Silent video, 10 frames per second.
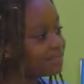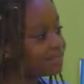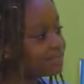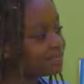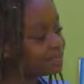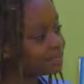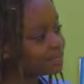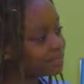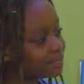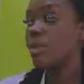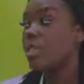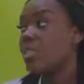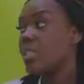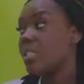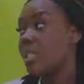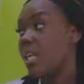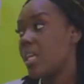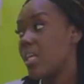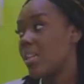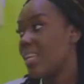Yes, if you're able to
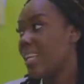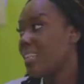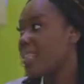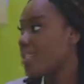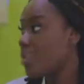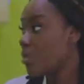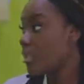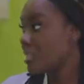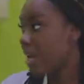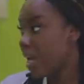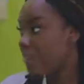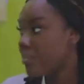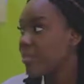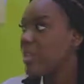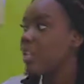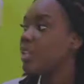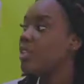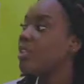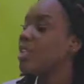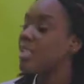see the dentist on time,
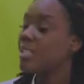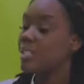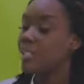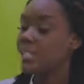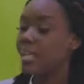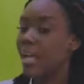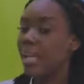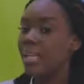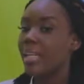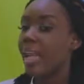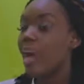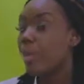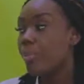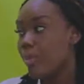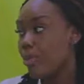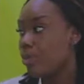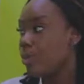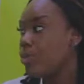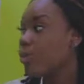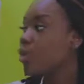your dentist can help
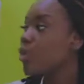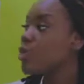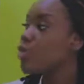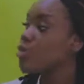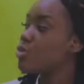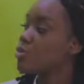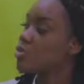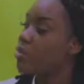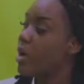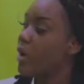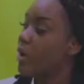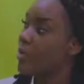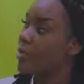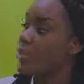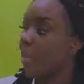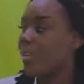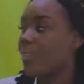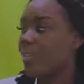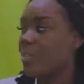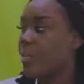you to
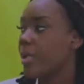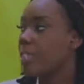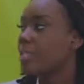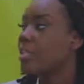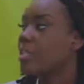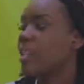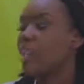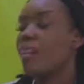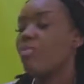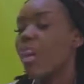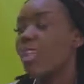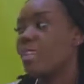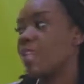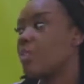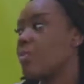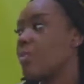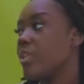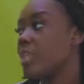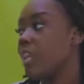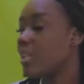recover from it. The right things will be
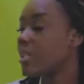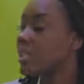done.